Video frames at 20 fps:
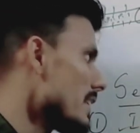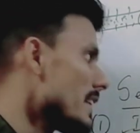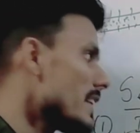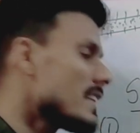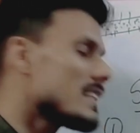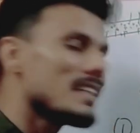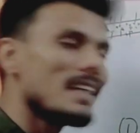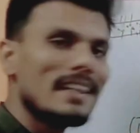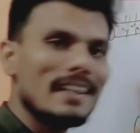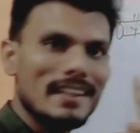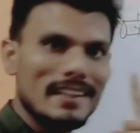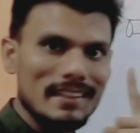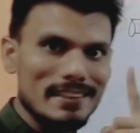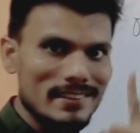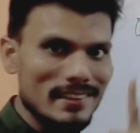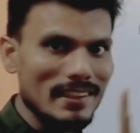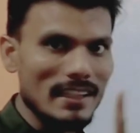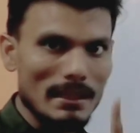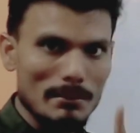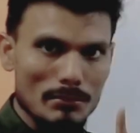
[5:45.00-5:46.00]
thing is that
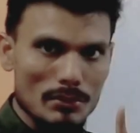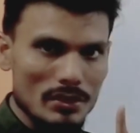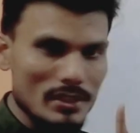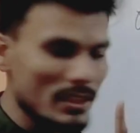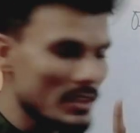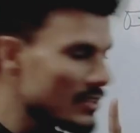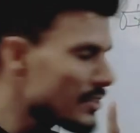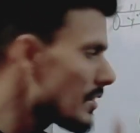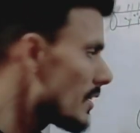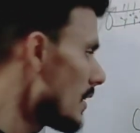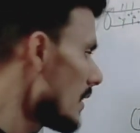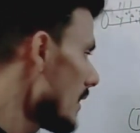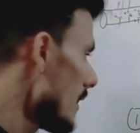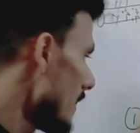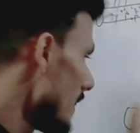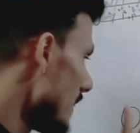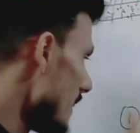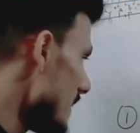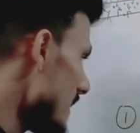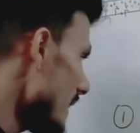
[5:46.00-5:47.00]
initial hemorrhage.
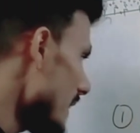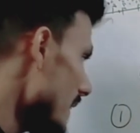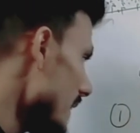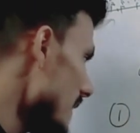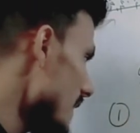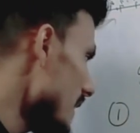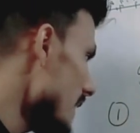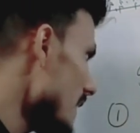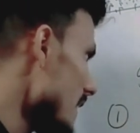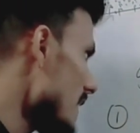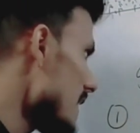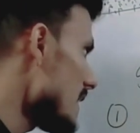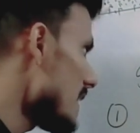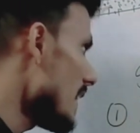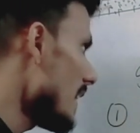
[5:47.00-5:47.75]
The second thing is